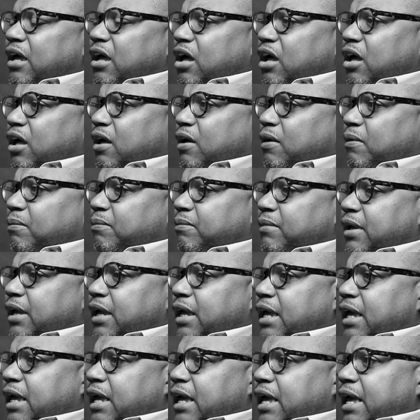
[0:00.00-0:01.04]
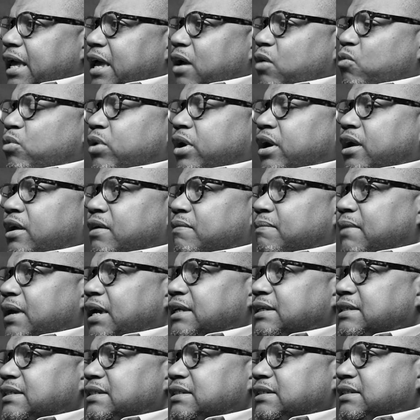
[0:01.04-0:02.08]
Um, and where it
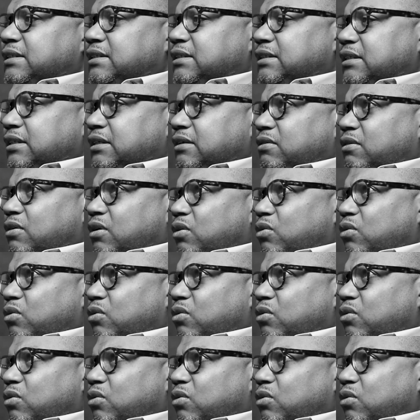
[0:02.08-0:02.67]
makes,